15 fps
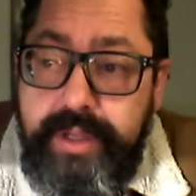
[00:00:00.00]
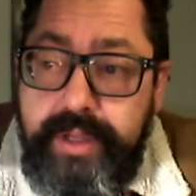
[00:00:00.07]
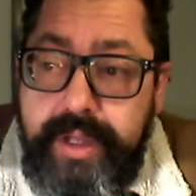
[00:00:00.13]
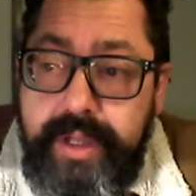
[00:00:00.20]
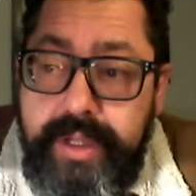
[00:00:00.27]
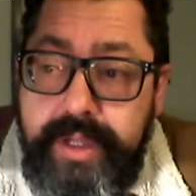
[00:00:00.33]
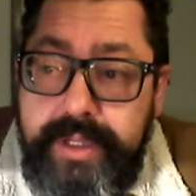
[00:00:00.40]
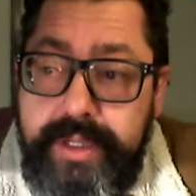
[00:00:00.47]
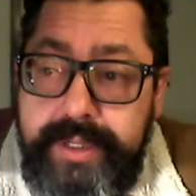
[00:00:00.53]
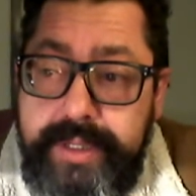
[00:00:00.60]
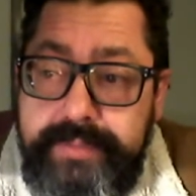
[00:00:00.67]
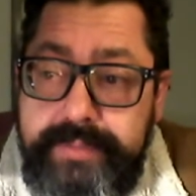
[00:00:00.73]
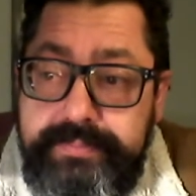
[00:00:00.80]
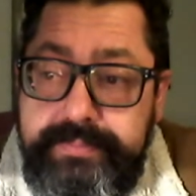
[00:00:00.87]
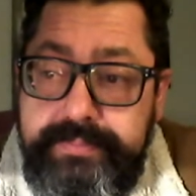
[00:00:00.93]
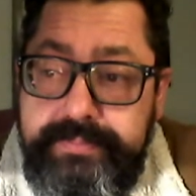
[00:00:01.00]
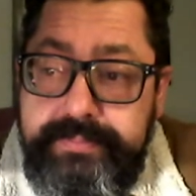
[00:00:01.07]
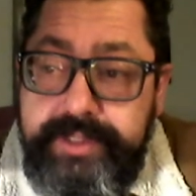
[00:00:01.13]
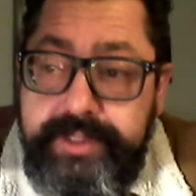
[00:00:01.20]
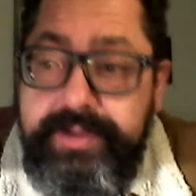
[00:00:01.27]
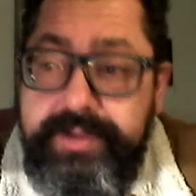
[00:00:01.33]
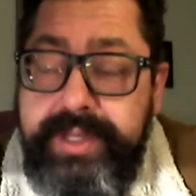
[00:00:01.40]
a um,
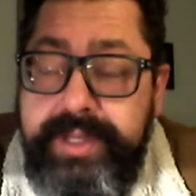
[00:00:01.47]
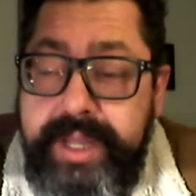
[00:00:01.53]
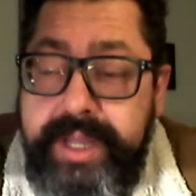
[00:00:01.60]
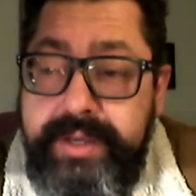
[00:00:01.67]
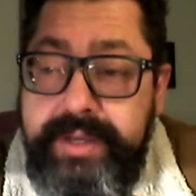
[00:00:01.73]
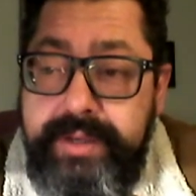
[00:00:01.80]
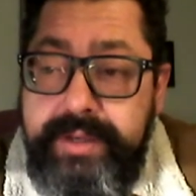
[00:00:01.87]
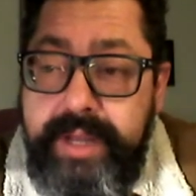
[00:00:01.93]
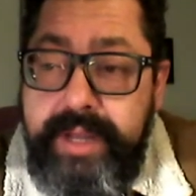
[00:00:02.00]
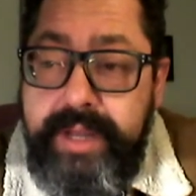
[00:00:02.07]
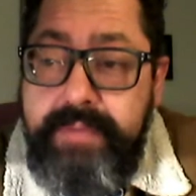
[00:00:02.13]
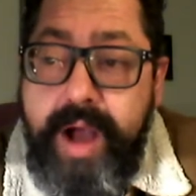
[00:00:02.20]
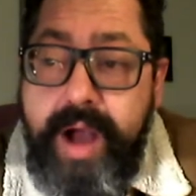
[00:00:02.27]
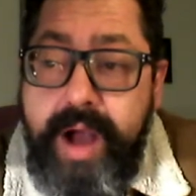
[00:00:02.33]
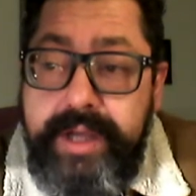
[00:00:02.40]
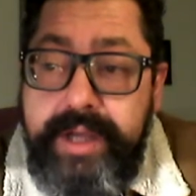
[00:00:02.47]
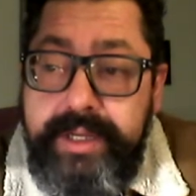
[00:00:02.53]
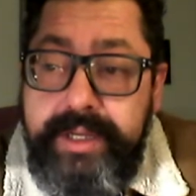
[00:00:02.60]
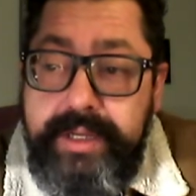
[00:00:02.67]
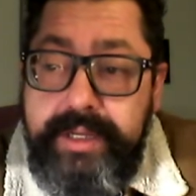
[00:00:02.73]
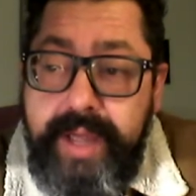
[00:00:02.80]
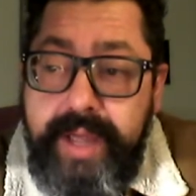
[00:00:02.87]
degree in in
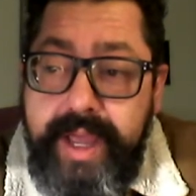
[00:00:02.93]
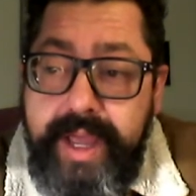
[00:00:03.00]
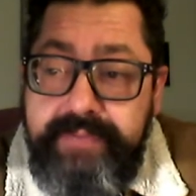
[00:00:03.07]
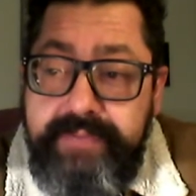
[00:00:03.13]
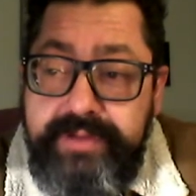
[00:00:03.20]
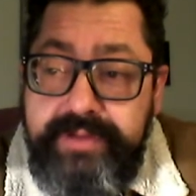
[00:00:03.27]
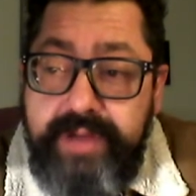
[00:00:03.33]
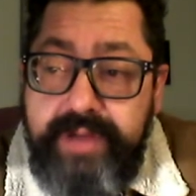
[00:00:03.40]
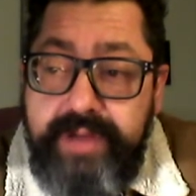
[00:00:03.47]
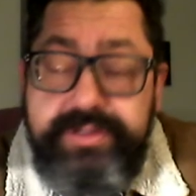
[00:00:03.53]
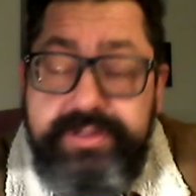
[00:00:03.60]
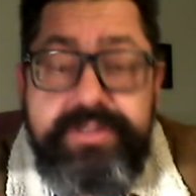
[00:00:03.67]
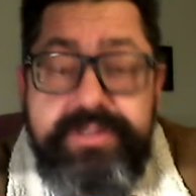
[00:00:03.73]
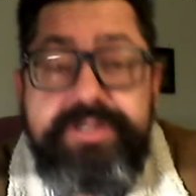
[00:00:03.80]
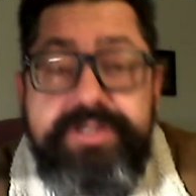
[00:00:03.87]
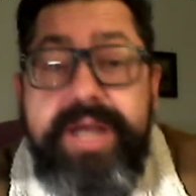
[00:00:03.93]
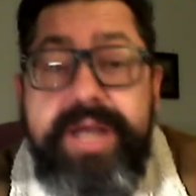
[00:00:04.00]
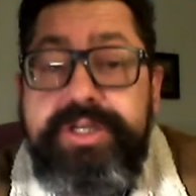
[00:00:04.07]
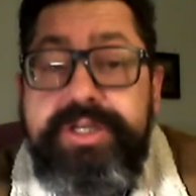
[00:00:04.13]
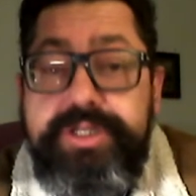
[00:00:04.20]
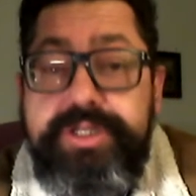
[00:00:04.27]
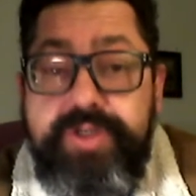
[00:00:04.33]
marketing, and I have a doctorate in
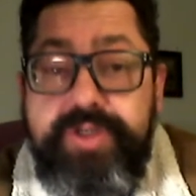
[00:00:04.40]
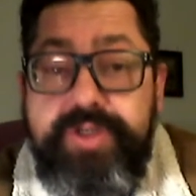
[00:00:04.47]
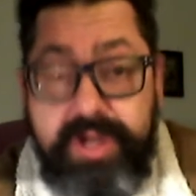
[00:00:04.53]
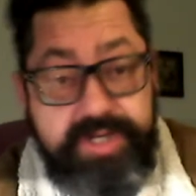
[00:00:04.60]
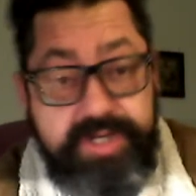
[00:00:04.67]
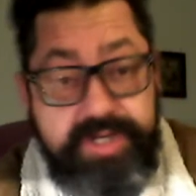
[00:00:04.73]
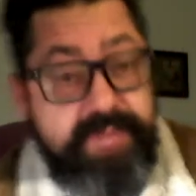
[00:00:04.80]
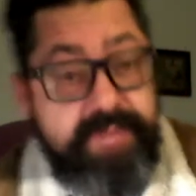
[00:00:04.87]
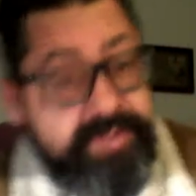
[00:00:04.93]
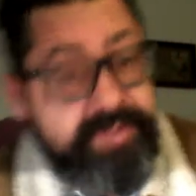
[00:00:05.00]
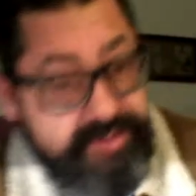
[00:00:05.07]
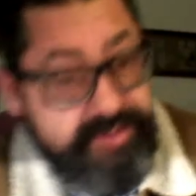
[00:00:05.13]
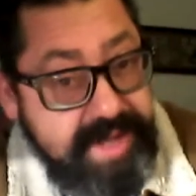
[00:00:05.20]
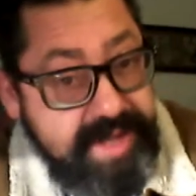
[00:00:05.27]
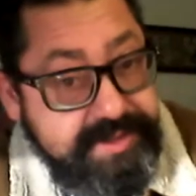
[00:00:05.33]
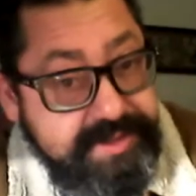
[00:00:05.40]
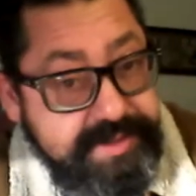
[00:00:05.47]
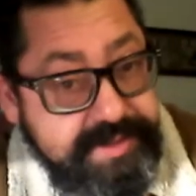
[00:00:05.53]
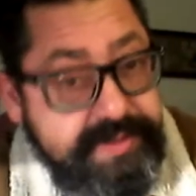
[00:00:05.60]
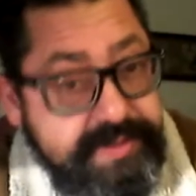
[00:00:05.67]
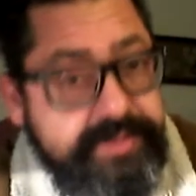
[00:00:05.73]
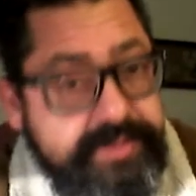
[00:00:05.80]
strategy. So actually, I'm a
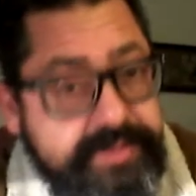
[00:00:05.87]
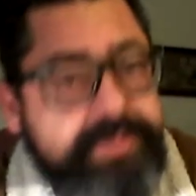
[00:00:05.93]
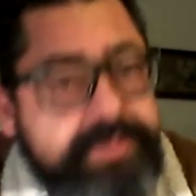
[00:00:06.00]
strategist.